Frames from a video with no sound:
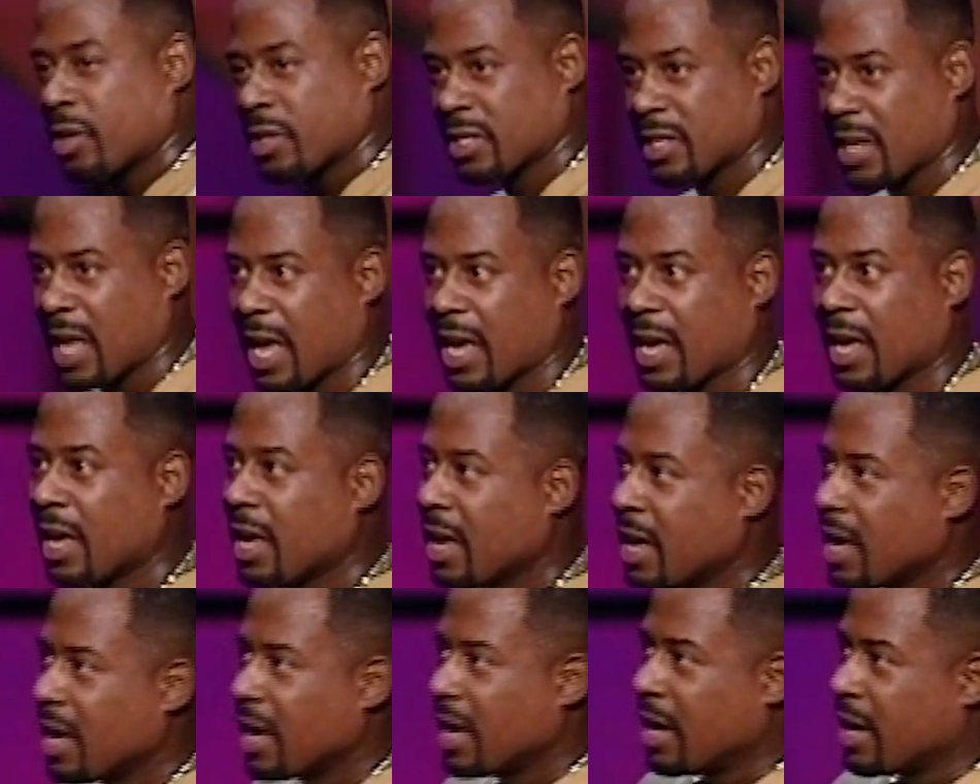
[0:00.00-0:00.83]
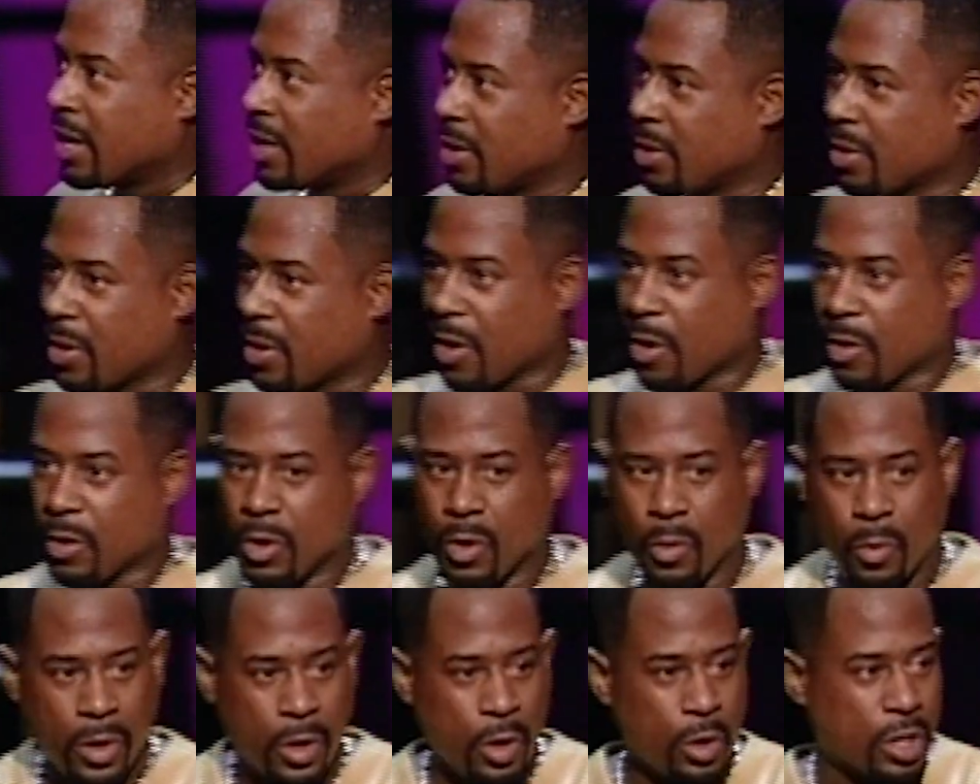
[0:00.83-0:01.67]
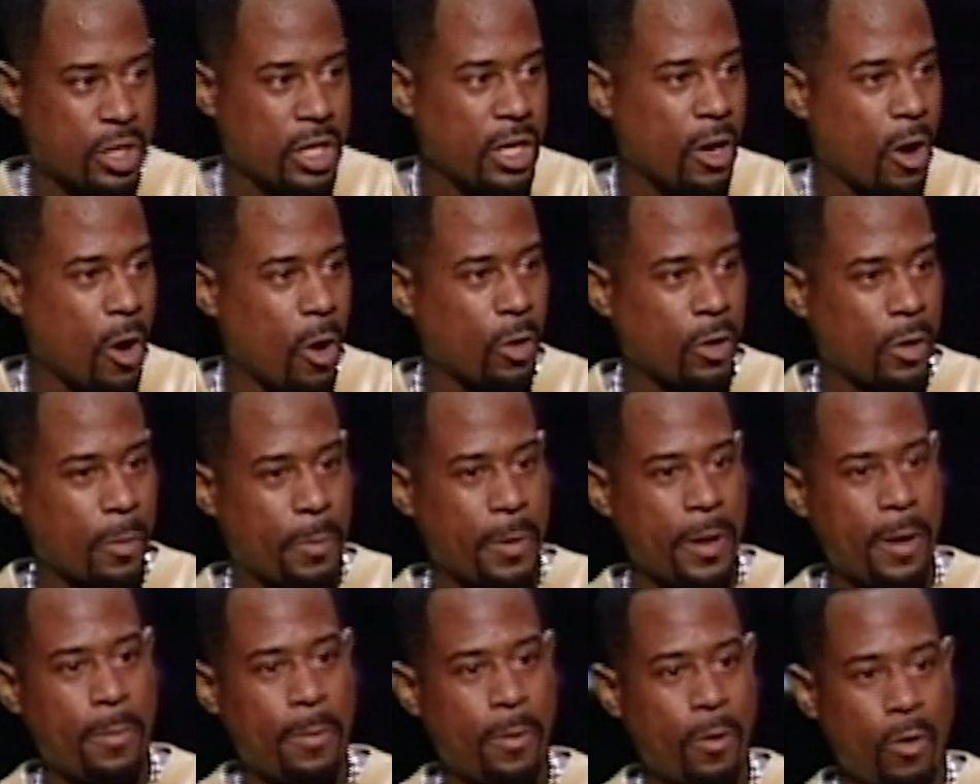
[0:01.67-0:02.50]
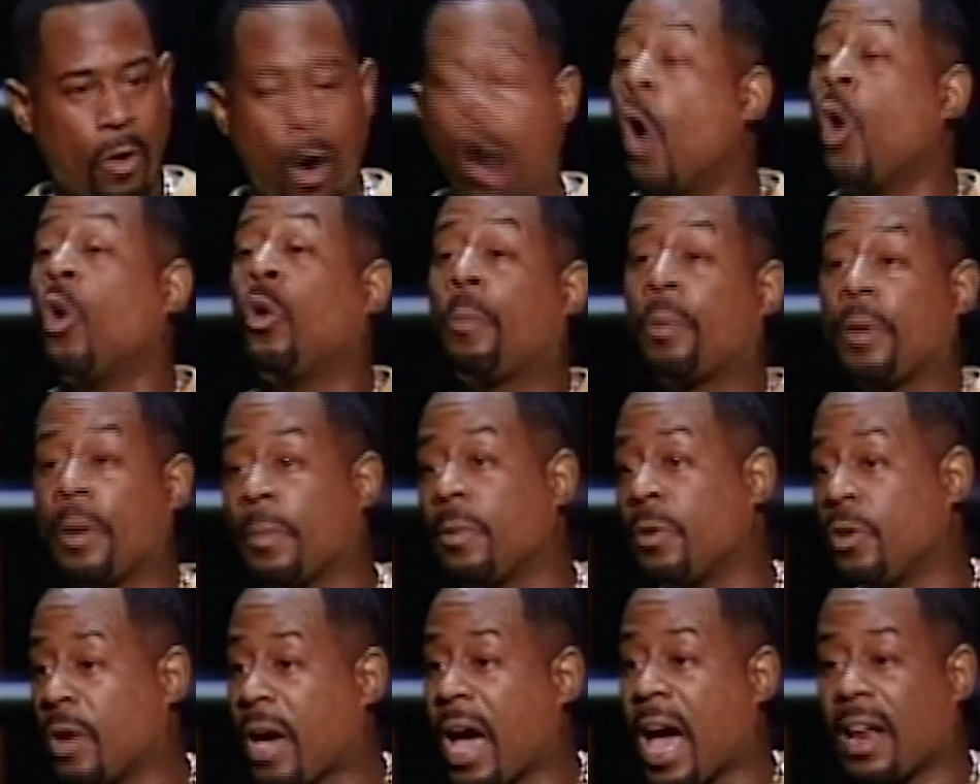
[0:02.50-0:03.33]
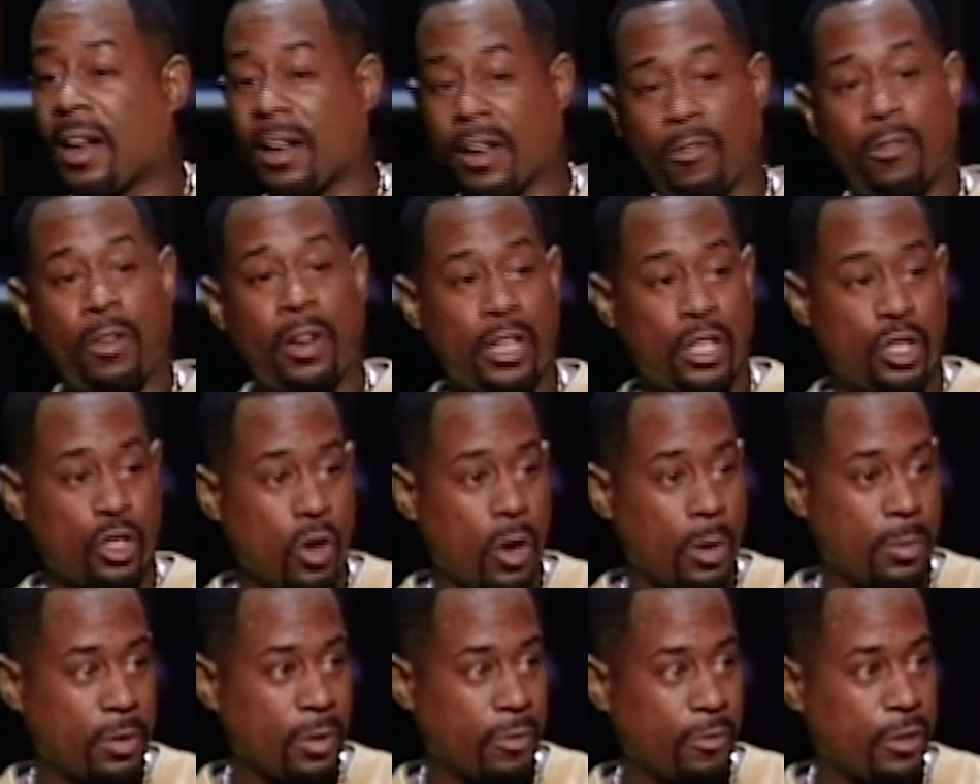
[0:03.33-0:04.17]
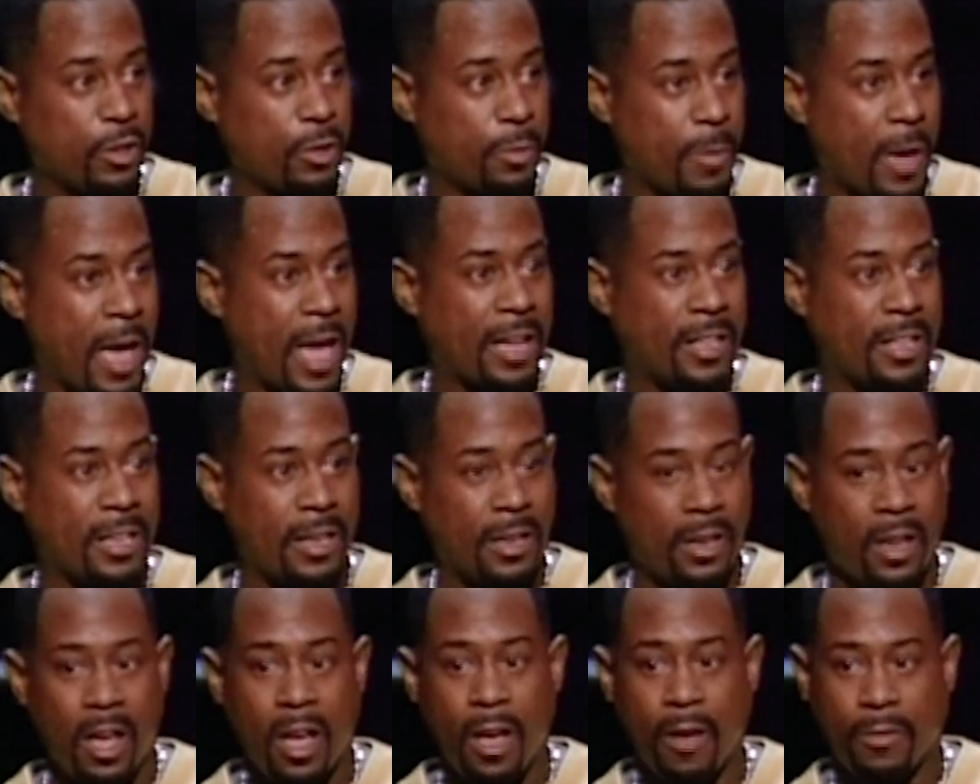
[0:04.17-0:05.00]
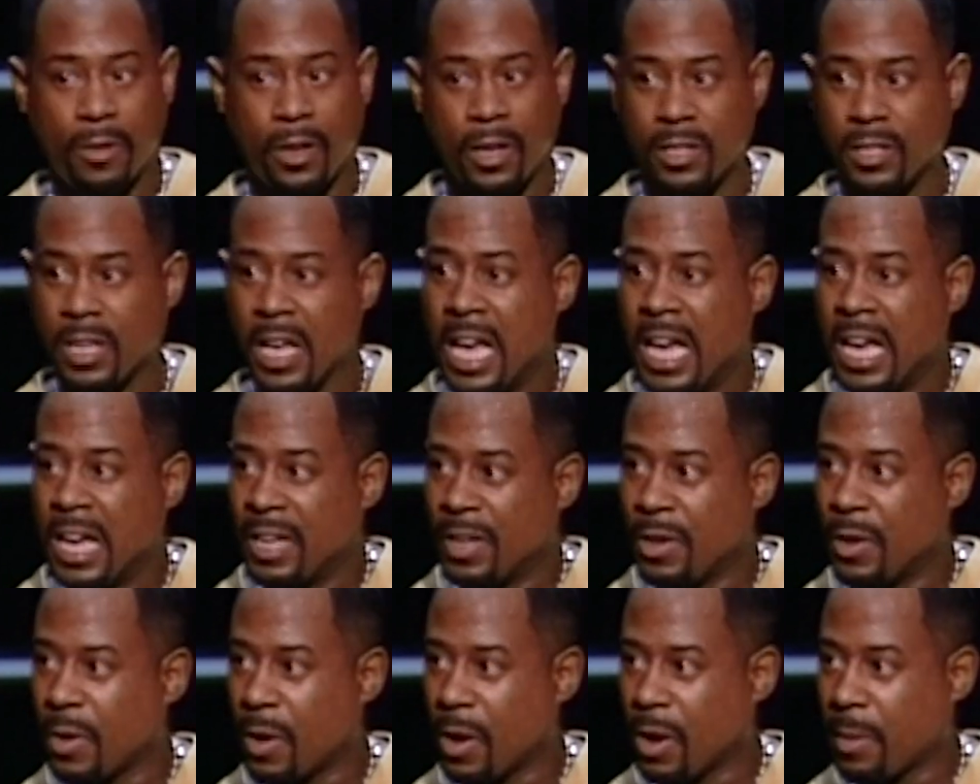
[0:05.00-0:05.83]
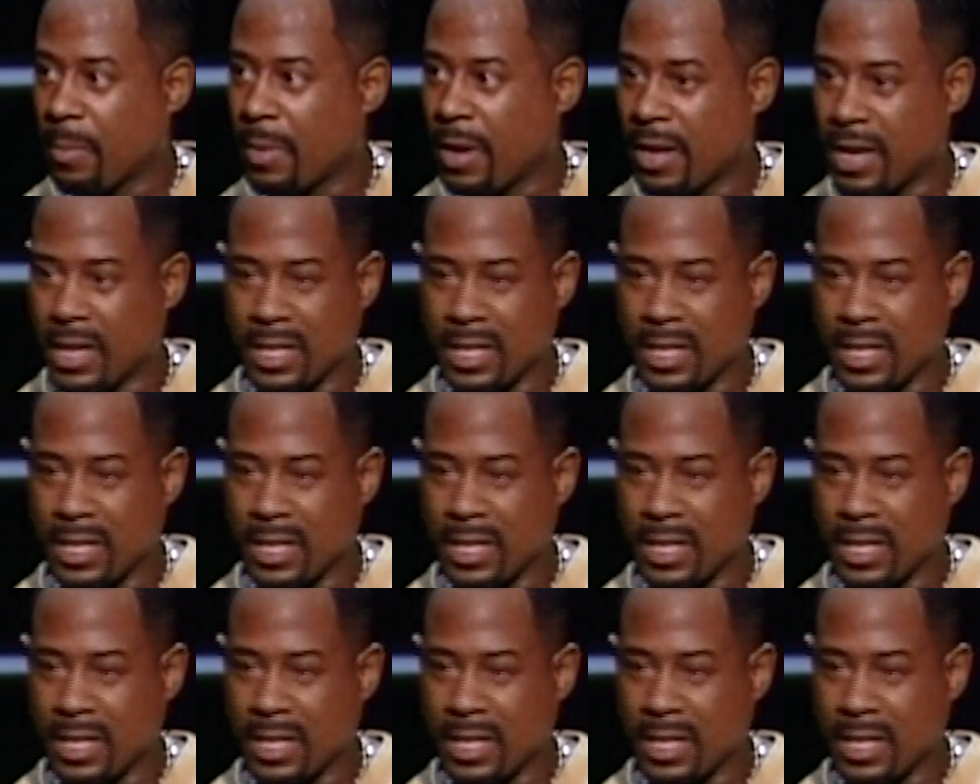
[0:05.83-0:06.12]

It's like, you know, you when you see older people, old people, you got to really show them some respect and love because, you know what I mean?